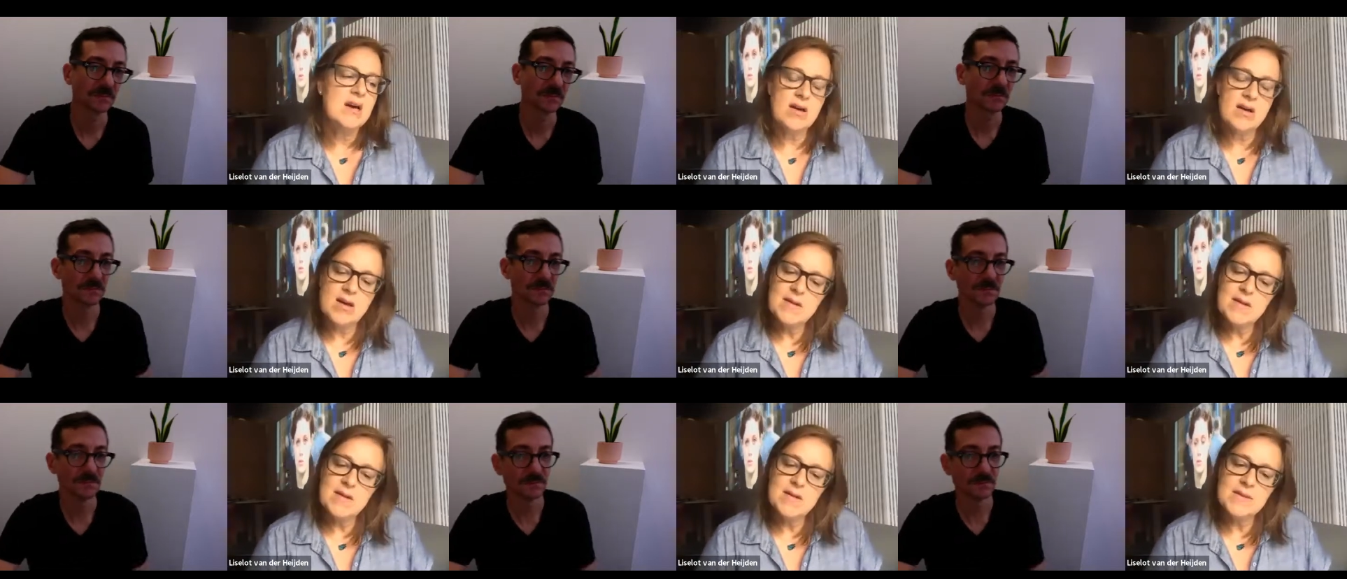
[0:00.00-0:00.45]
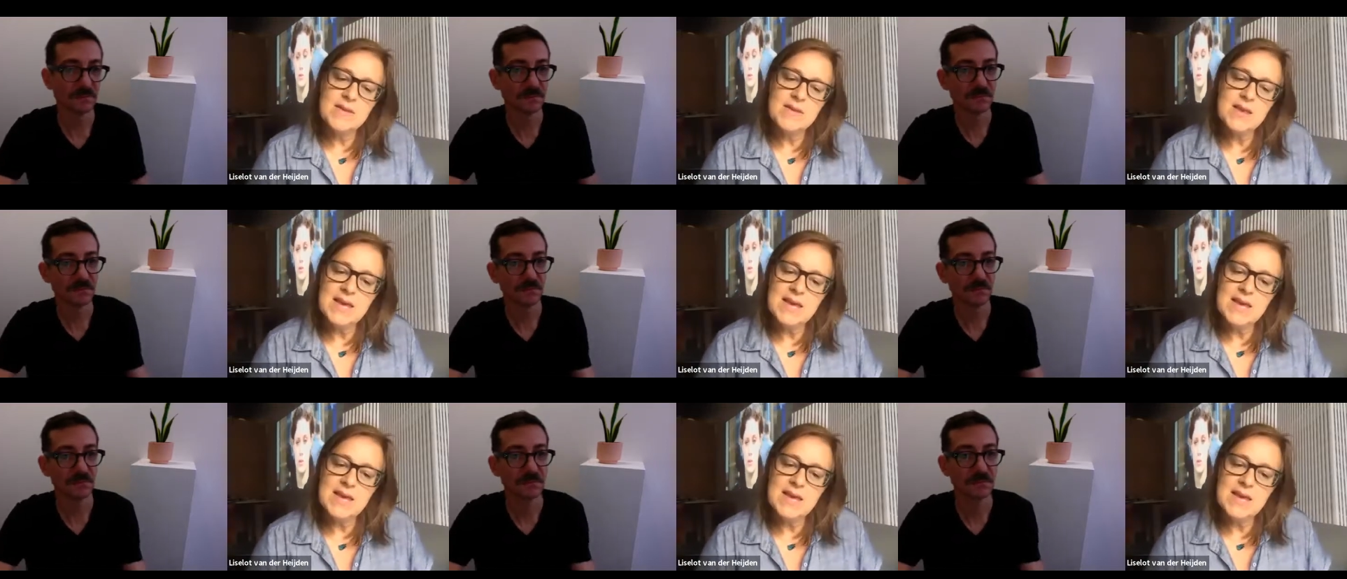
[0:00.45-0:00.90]

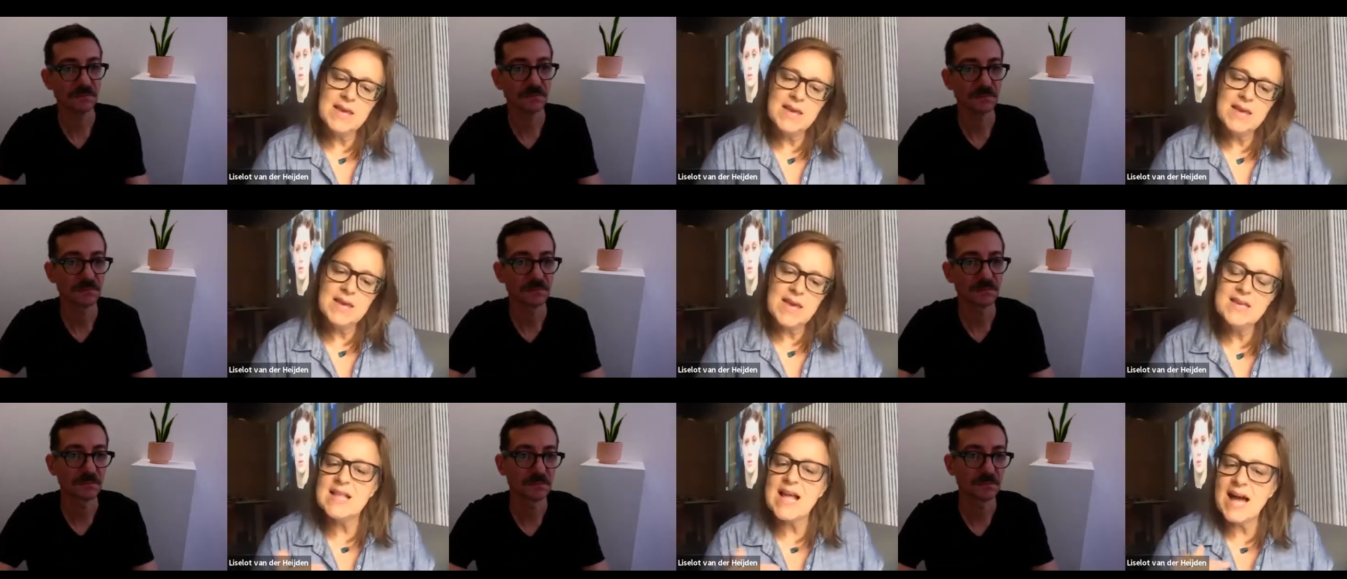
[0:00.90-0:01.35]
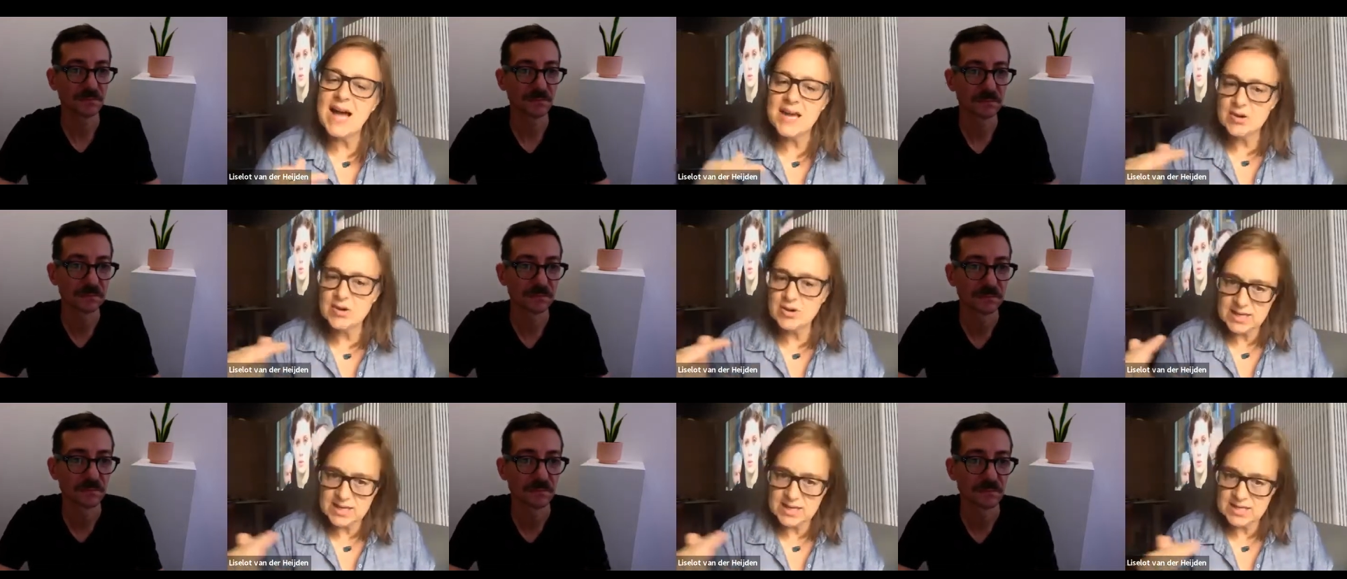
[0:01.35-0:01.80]
Speaker 1: the gaze and
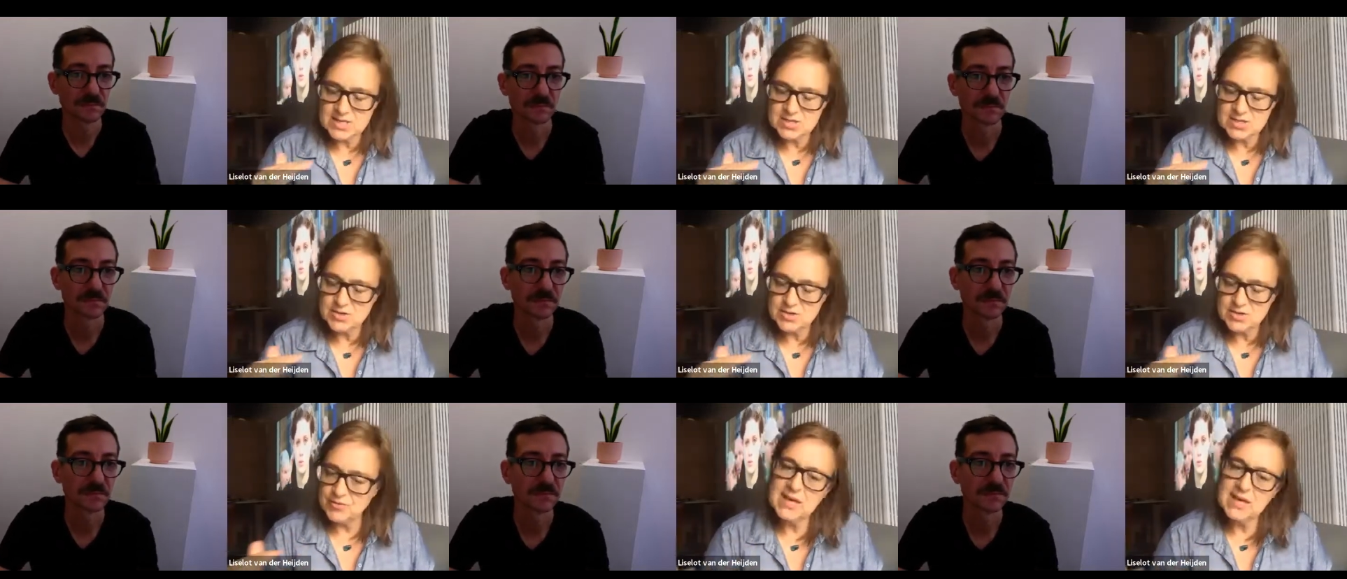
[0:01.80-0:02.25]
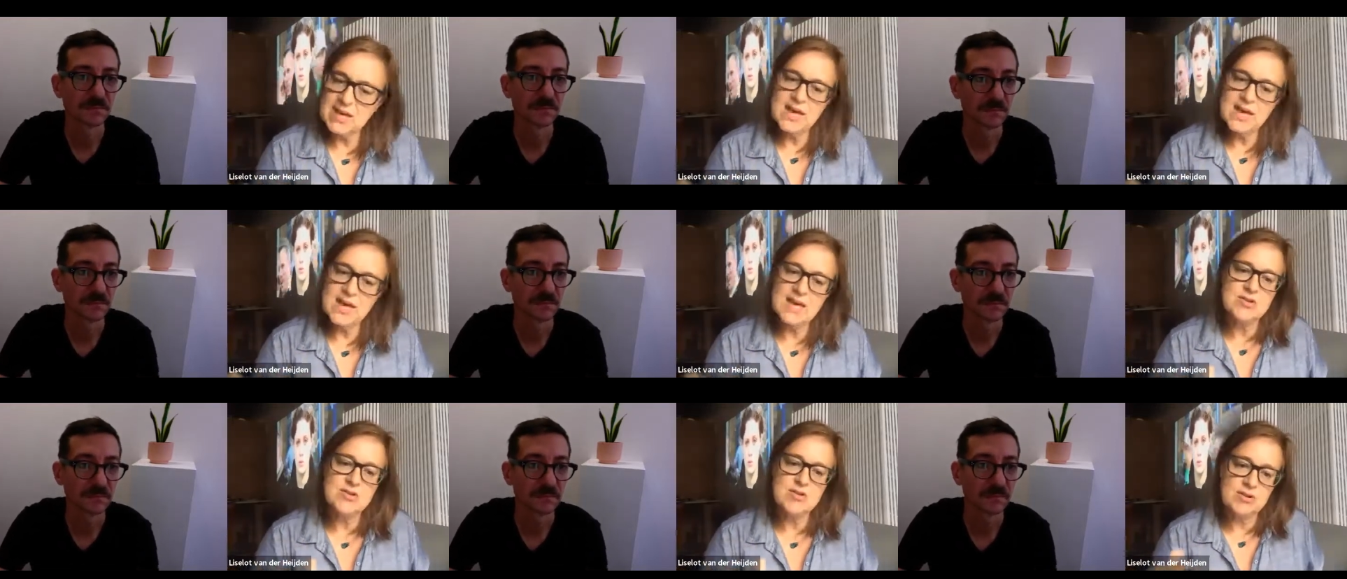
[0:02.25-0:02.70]
hierarchies of the
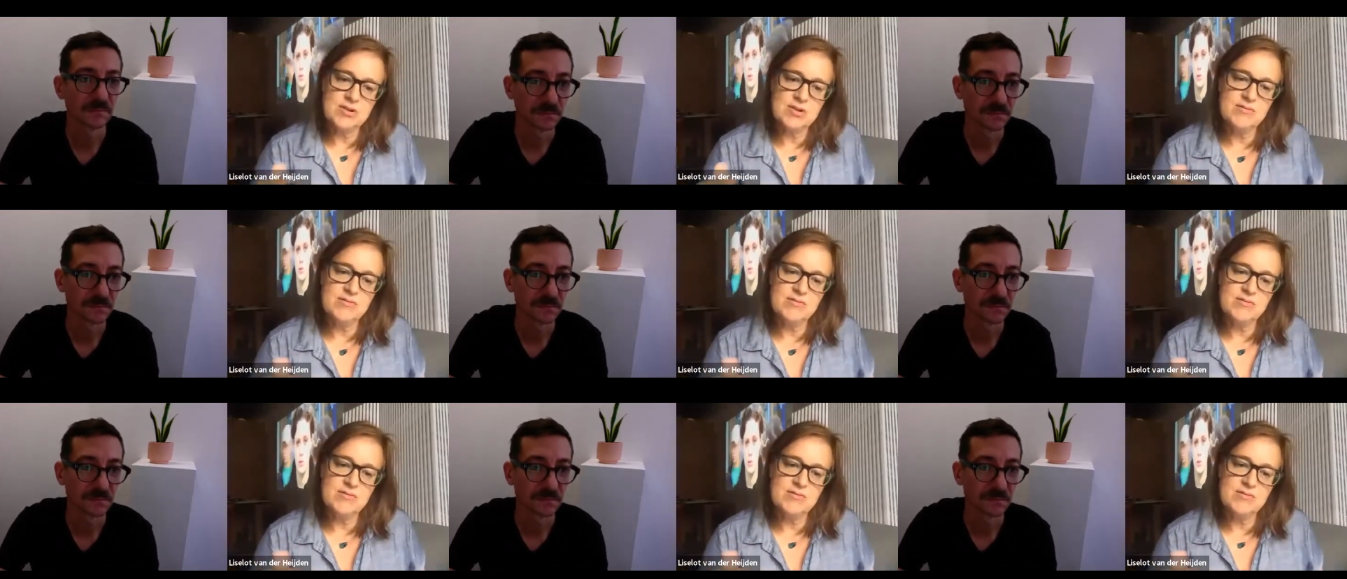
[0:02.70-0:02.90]
gaze,